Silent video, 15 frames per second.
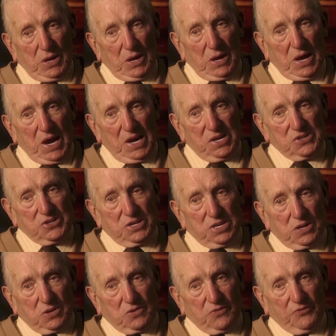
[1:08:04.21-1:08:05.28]

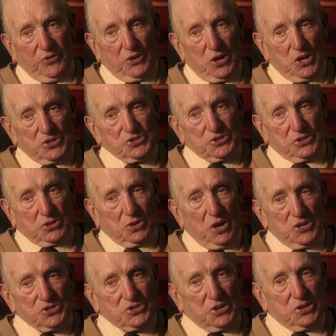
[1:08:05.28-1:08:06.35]
exit for us
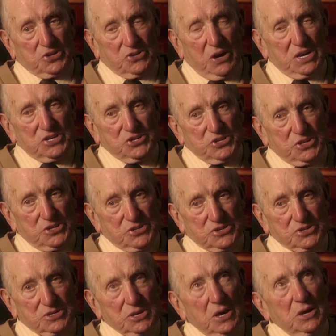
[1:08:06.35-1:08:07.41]
across the
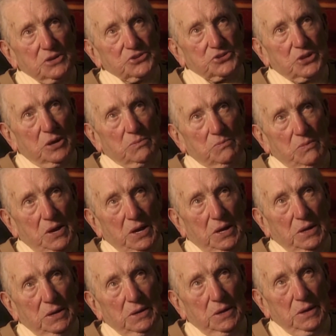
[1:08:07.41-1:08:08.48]
trenches,
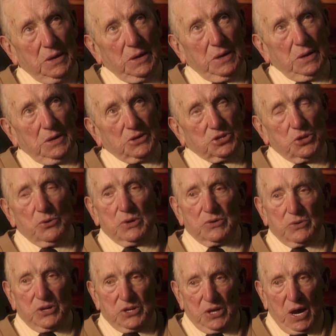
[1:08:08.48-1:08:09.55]
some
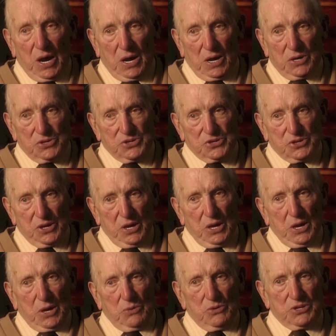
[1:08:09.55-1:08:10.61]
200 yards,
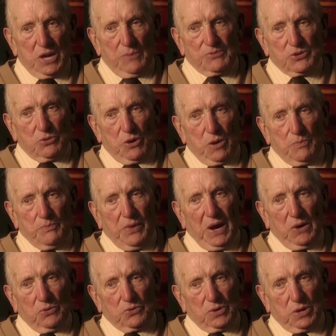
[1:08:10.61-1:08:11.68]
was absolutely
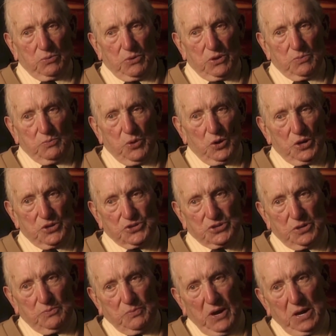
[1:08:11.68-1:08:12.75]
pounded with bullets
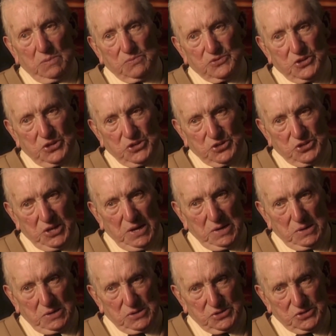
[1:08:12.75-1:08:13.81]
and bombs and
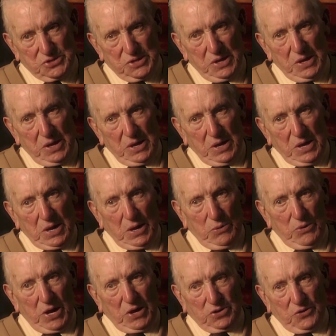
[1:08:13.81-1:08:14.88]
shells. And
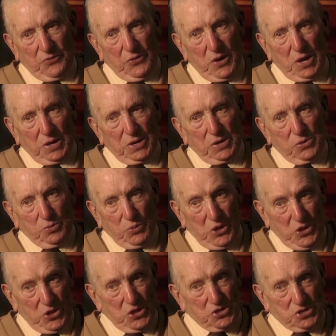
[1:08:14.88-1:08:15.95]
we had to find,
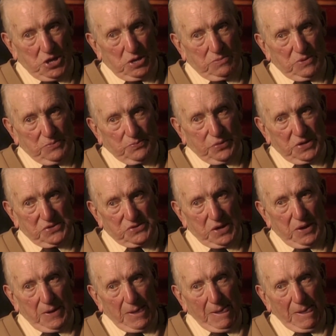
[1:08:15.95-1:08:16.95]
with the German prisoner,